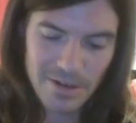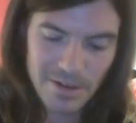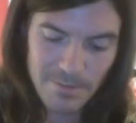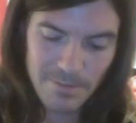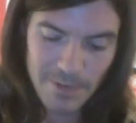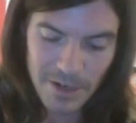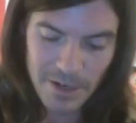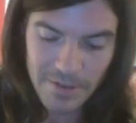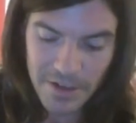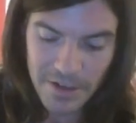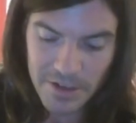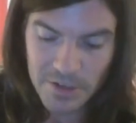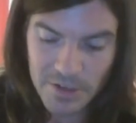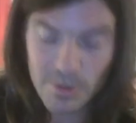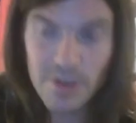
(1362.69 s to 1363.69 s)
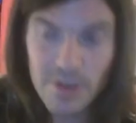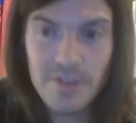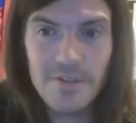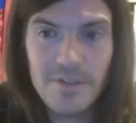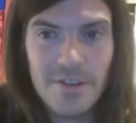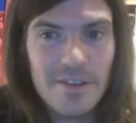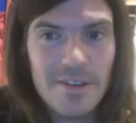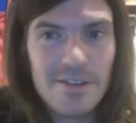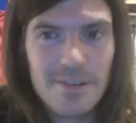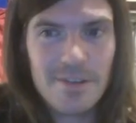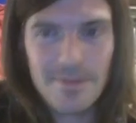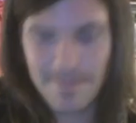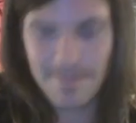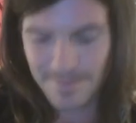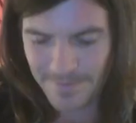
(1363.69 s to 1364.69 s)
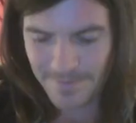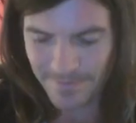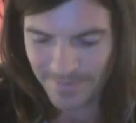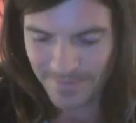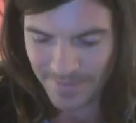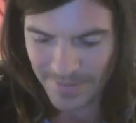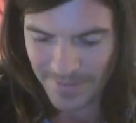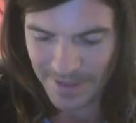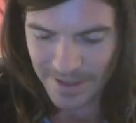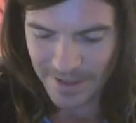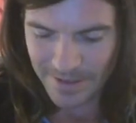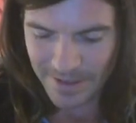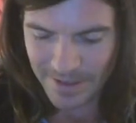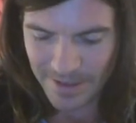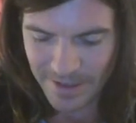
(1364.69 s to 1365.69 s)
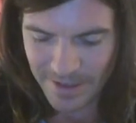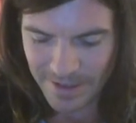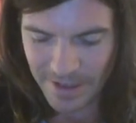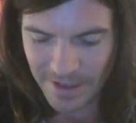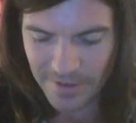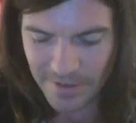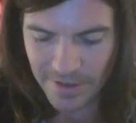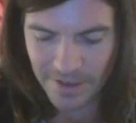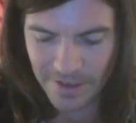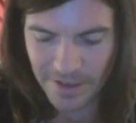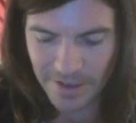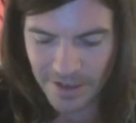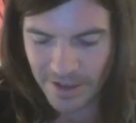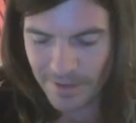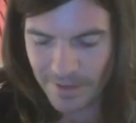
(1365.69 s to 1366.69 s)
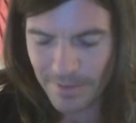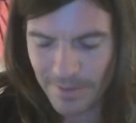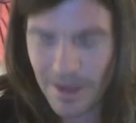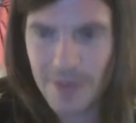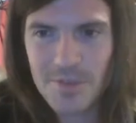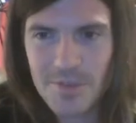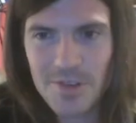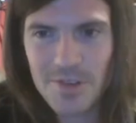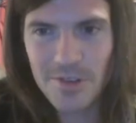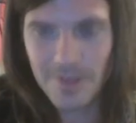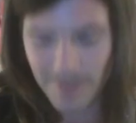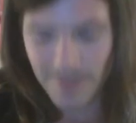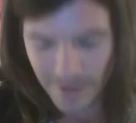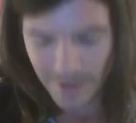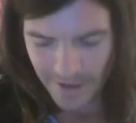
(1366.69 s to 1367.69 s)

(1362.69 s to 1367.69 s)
I think it's worth it. Definitely. Absolutely.